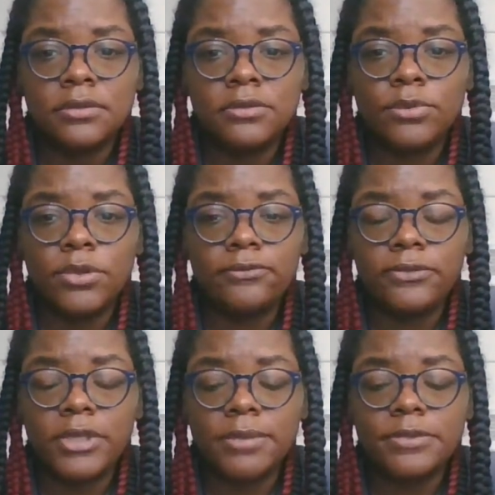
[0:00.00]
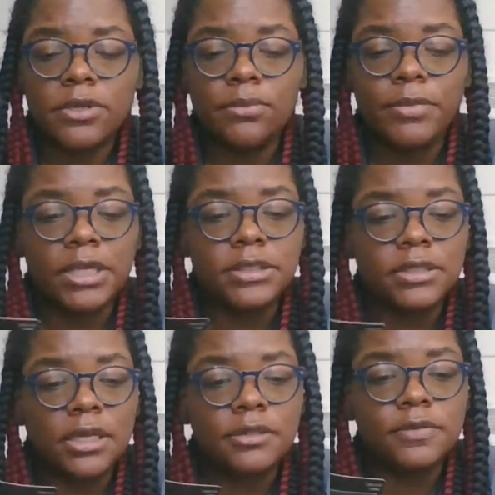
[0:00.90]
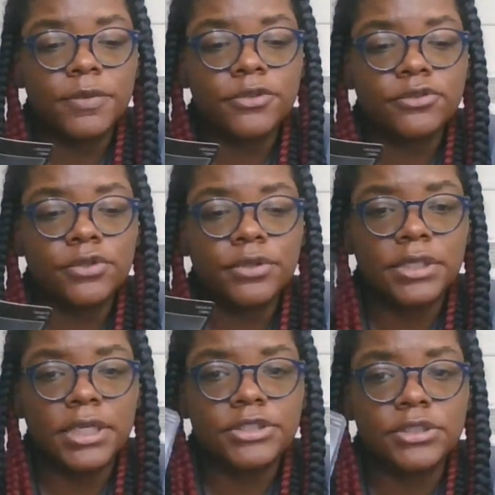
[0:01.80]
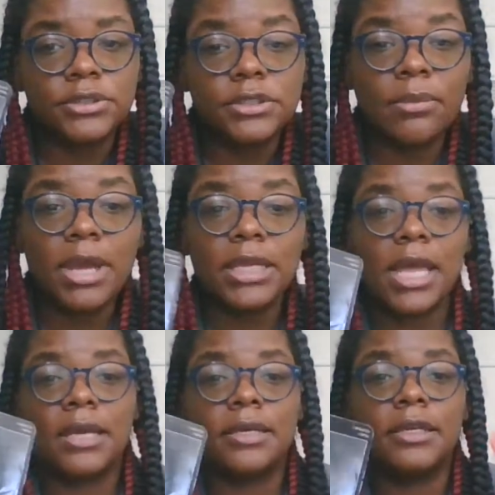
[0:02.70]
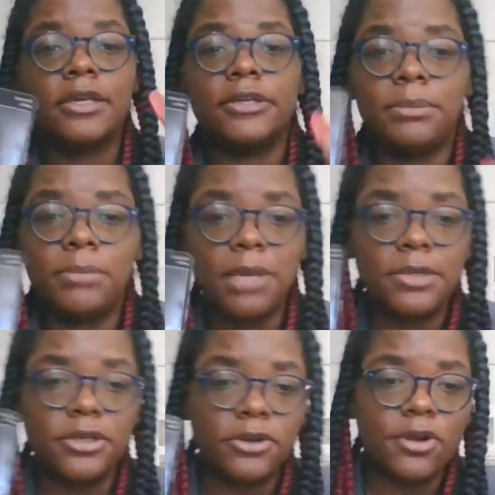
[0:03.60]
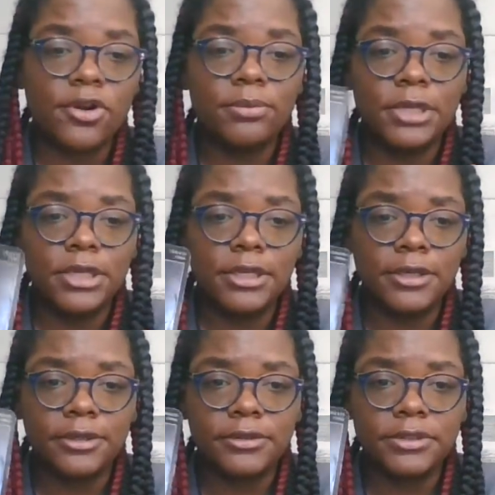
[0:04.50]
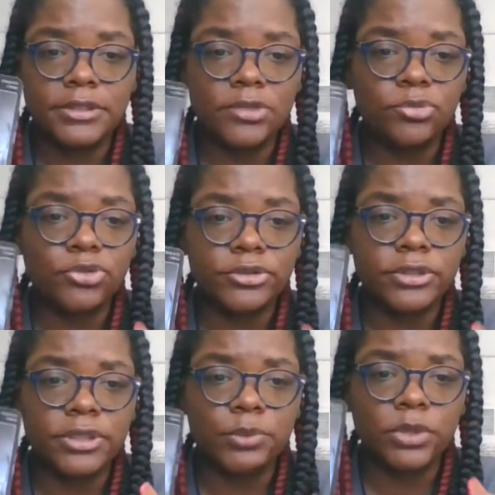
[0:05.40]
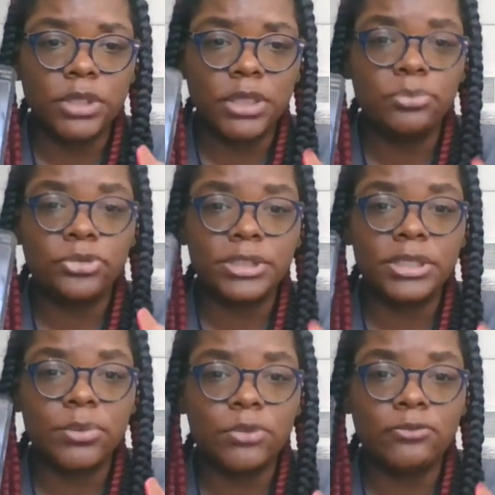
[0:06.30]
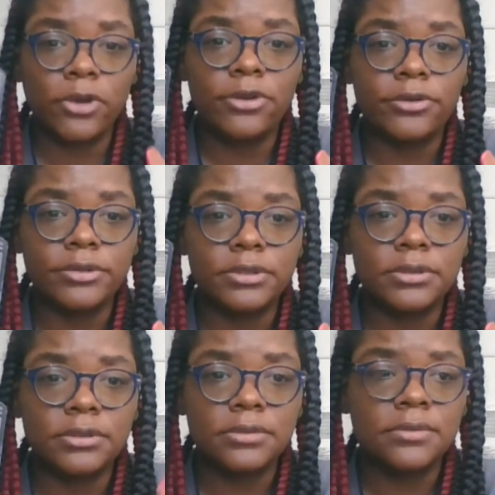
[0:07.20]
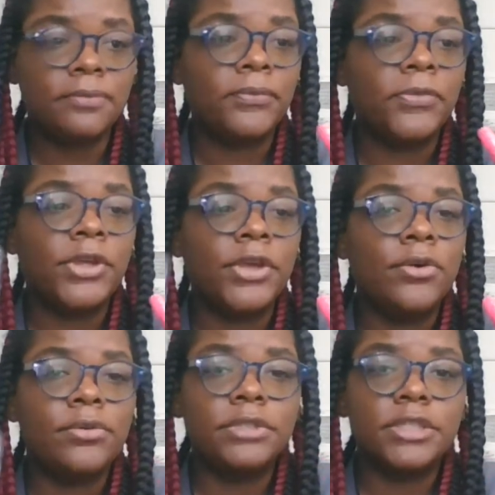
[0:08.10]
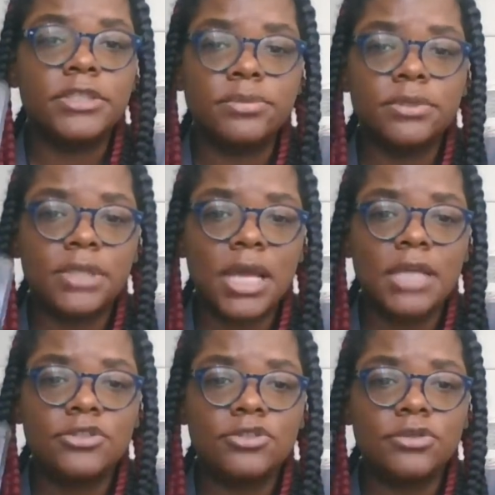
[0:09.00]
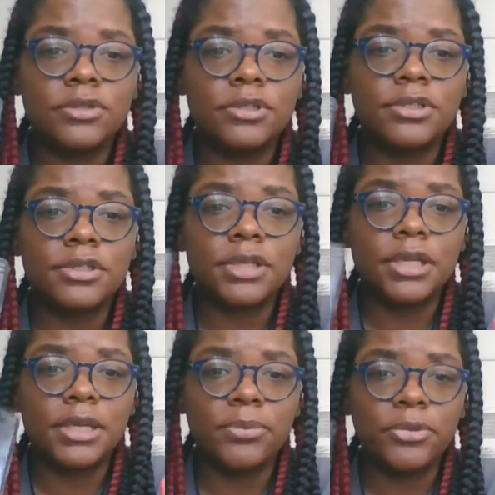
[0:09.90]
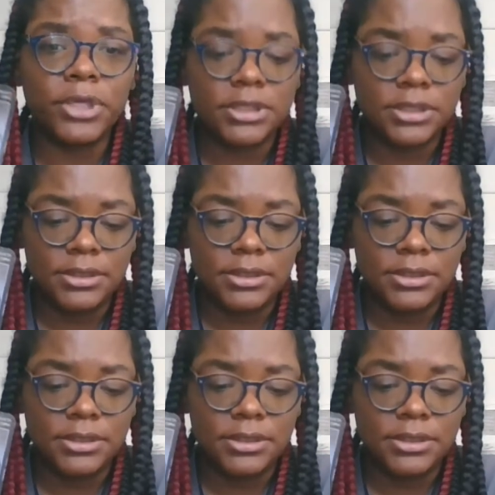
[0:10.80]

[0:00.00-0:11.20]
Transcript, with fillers: Twin flame soulmates, like a spiritual connection. Somebody got clarity. Maybe you're karmic here. This emperor, Empress in reverse. This was not your Empress.